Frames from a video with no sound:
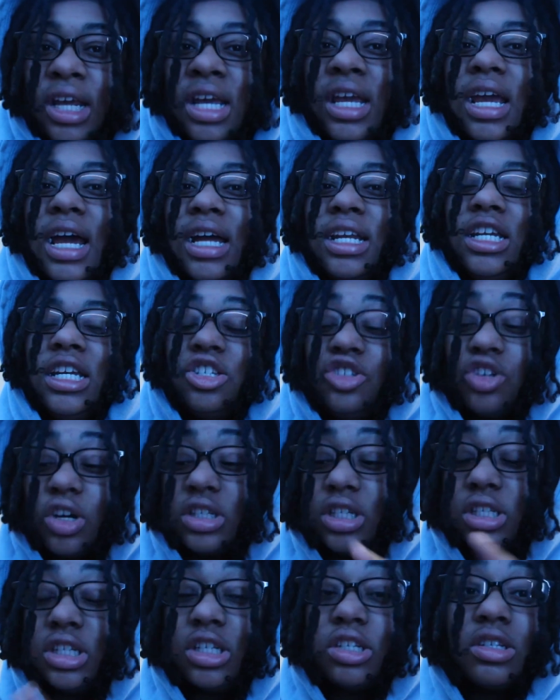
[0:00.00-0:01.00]
in, I need y'all
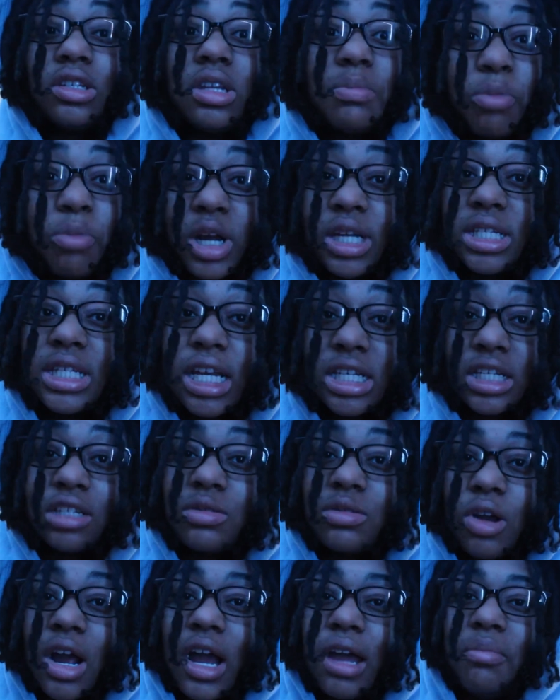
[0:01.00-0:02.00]
to press that
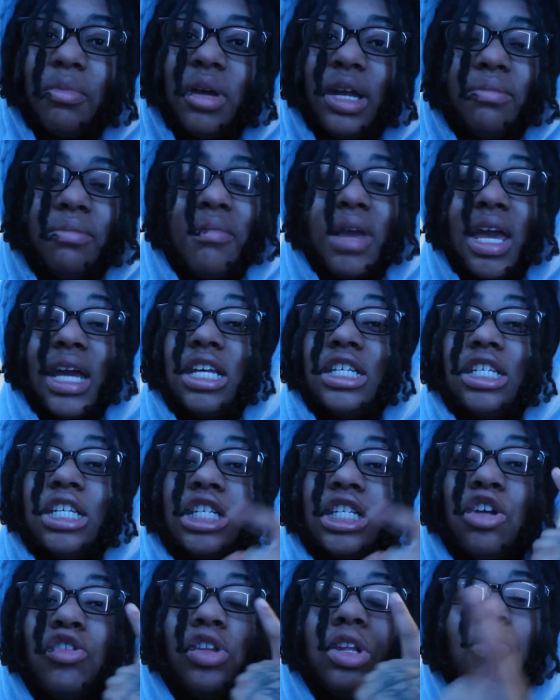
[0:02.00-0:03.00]
subscribe button, man, because
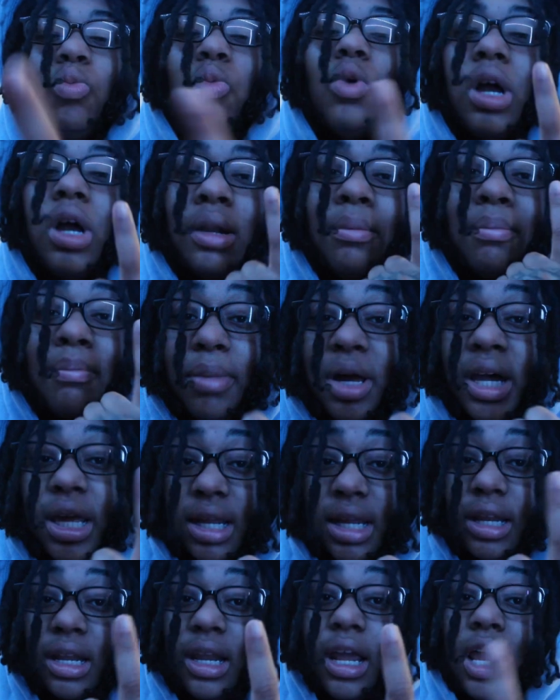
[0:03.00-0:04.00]
it's only one
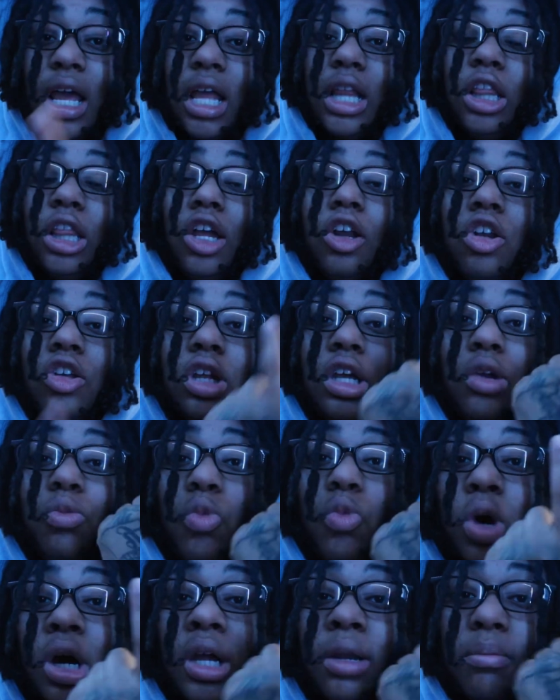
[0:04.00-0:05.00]
button literally
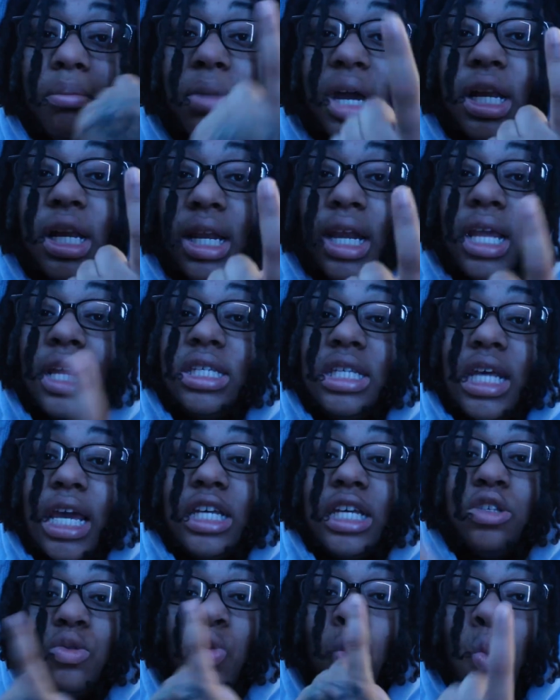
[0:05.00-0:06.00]
one button it
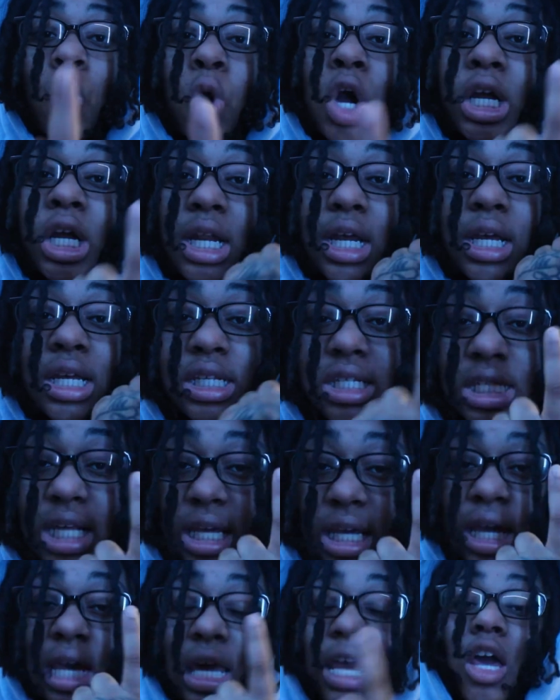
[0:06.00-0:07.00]
takes one
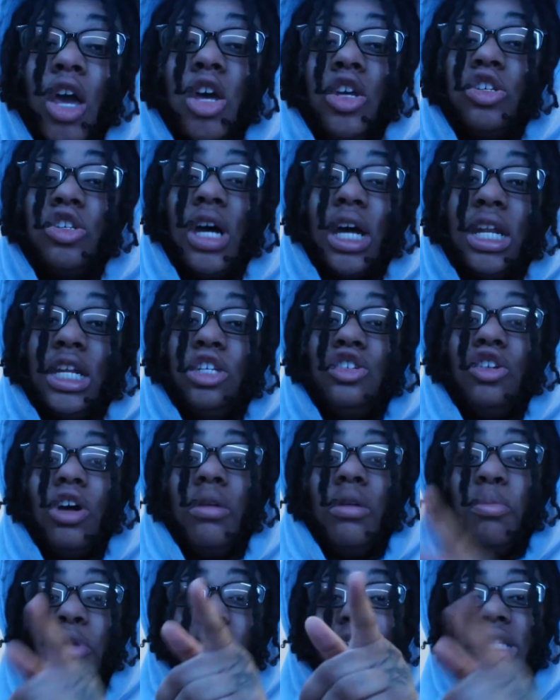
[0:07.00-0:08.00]
second so i need y'all
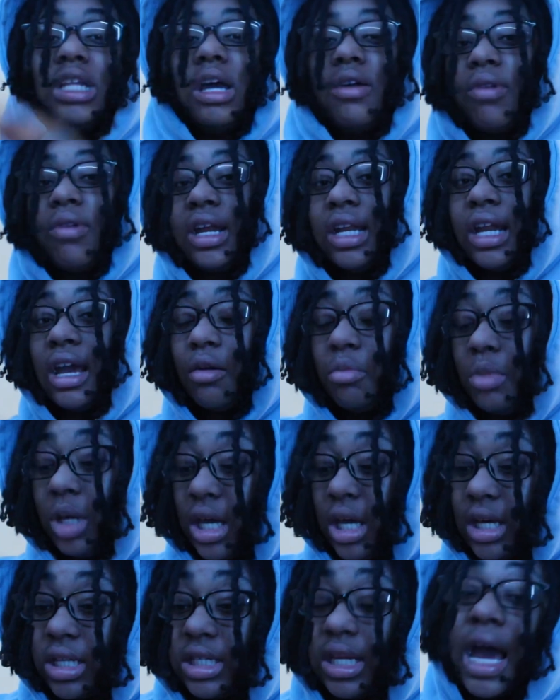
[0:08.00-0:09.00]
to press that right now
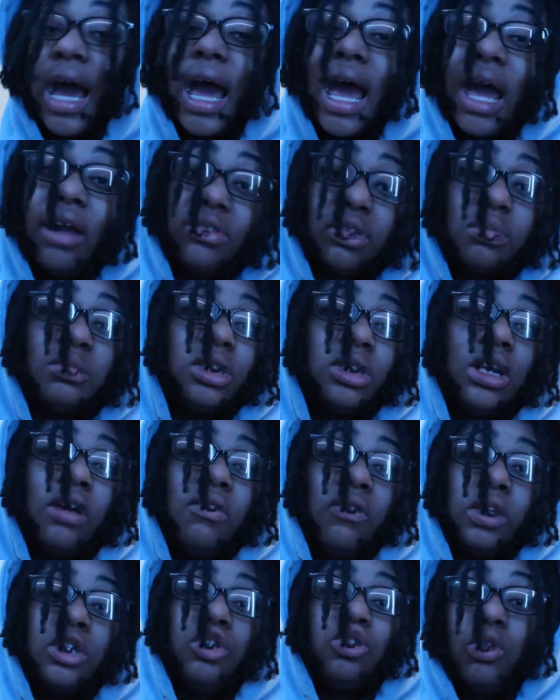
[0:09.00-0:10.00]
because i have some
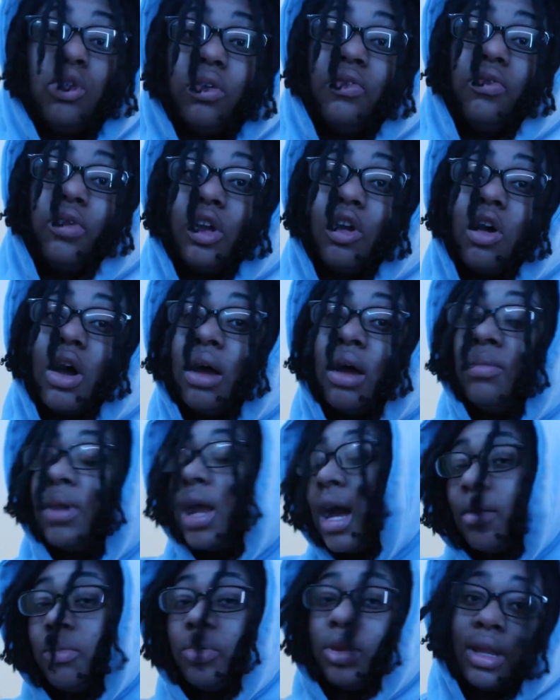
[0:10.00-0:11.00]
stuff in store for y'all i'm
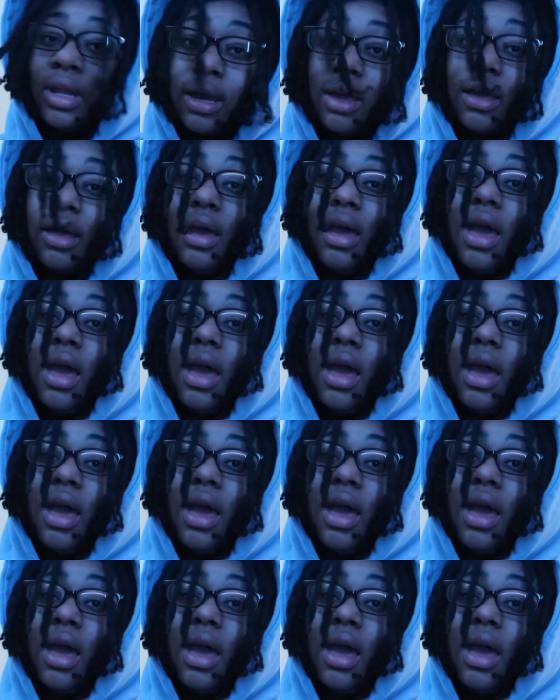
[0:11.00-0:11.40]
not playing